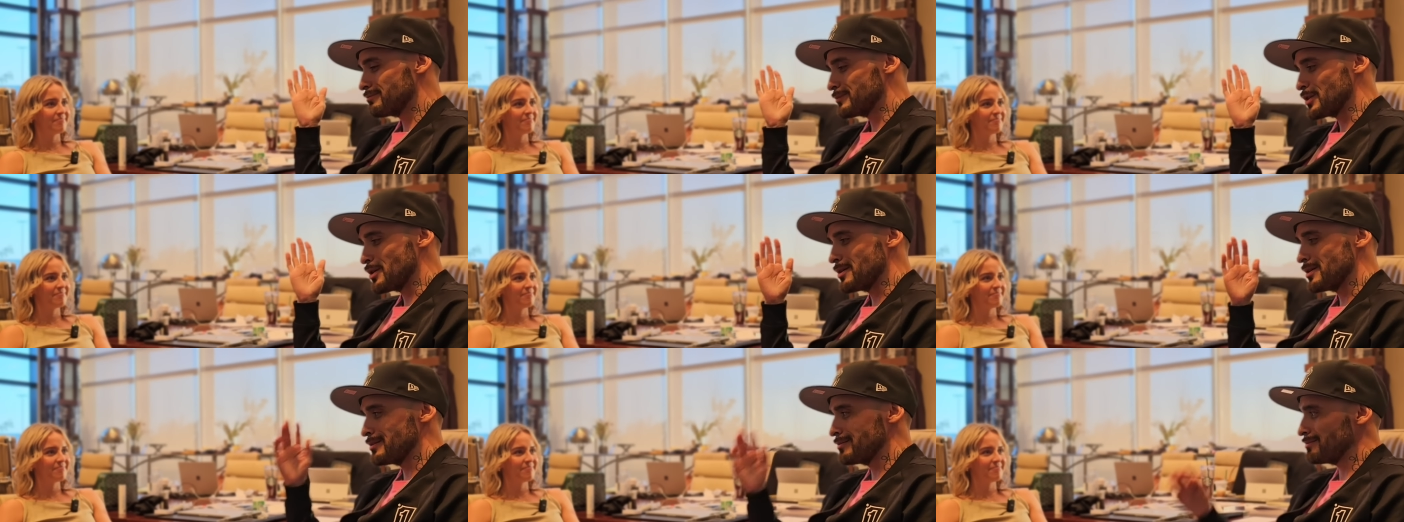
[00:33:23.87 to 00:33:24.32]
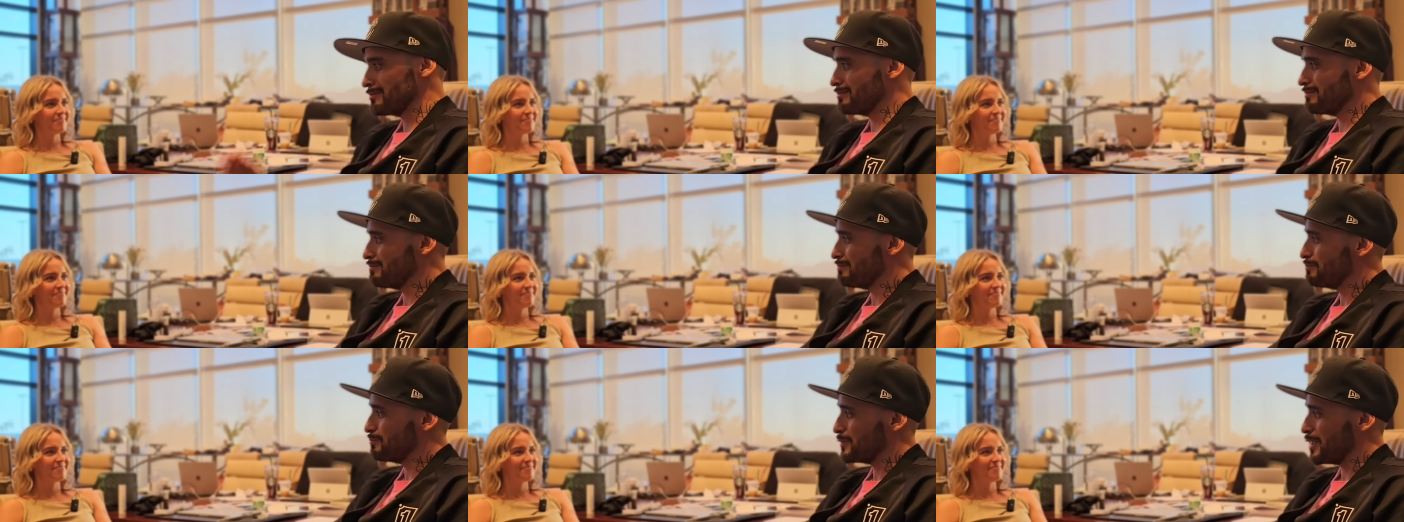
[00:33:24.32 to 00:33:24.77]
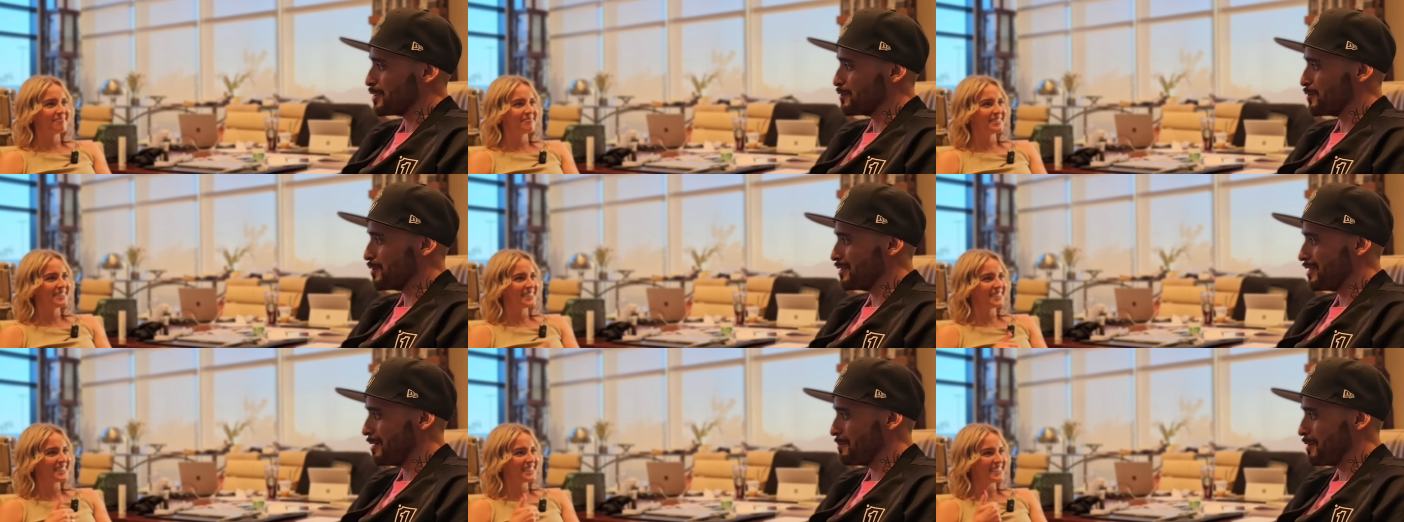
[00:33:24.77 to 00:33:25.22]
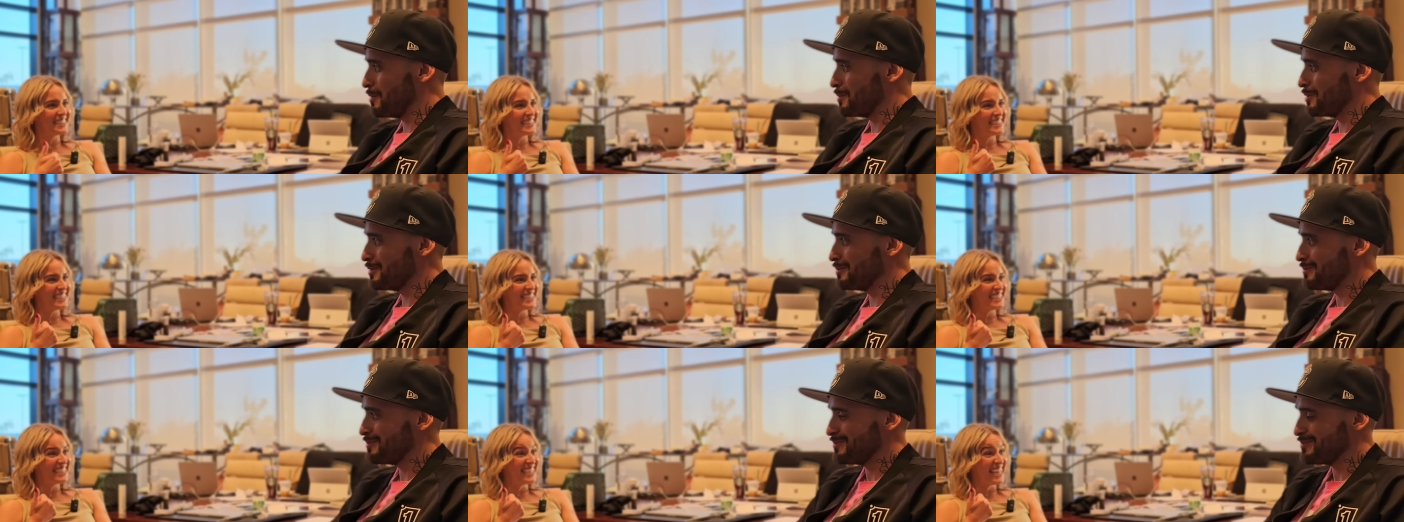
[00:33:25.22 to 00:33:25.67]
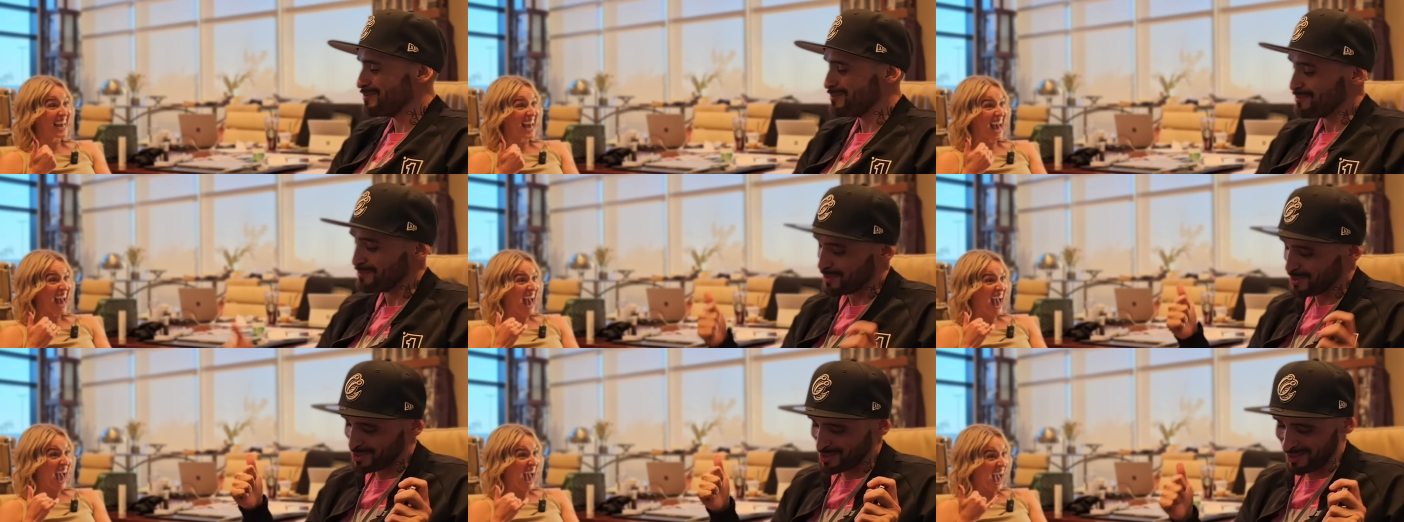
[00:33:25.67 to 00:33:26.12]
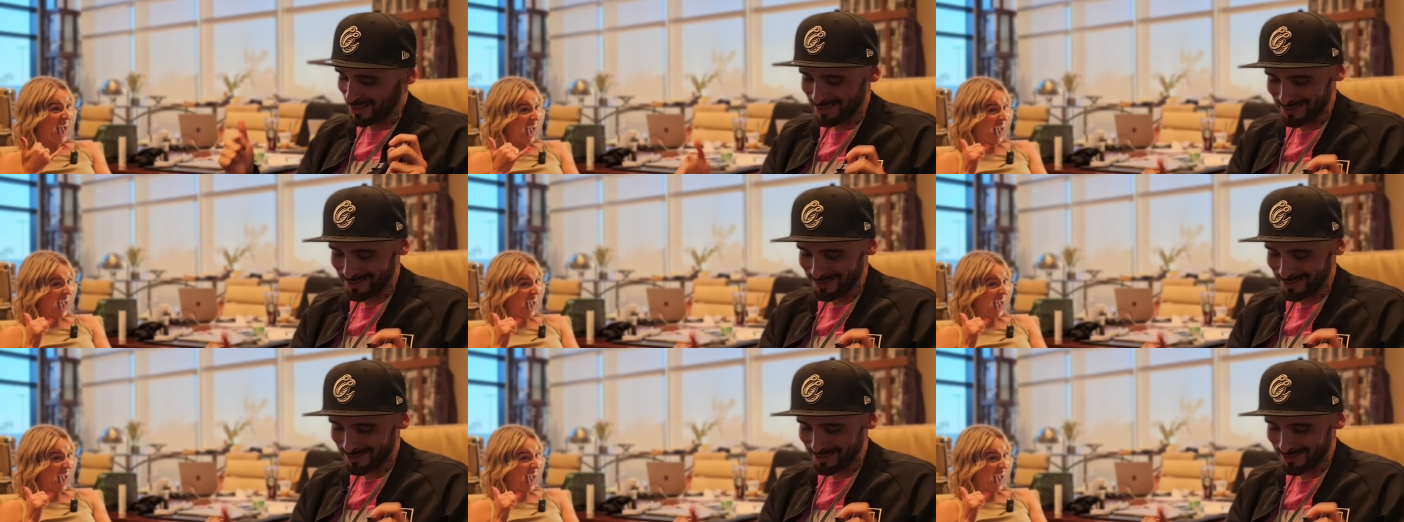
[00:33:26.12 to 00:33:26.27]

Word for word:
Speaker 1: All right. Thanks for your time, Emily. Appreciate